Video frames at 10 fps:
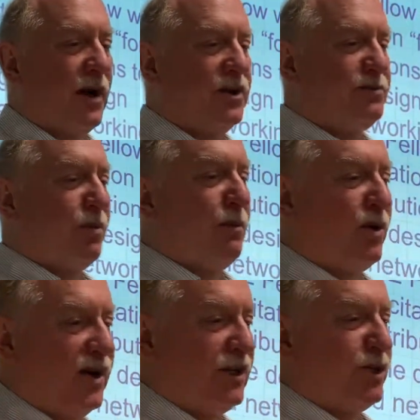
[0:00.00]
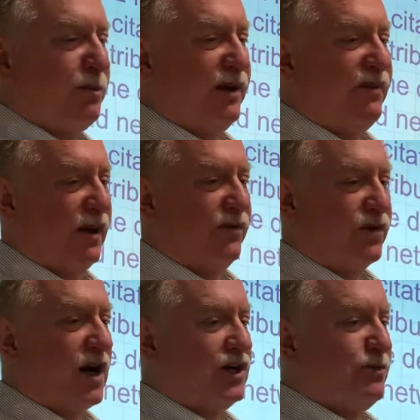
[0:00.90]
was promoted IEEE Fellow
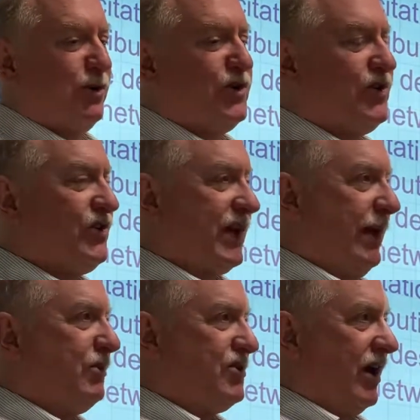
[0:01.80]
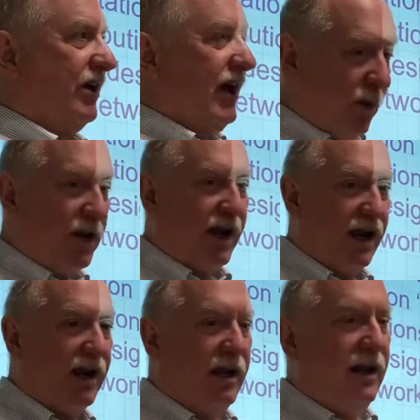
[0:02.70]
for contributions to game design and networking.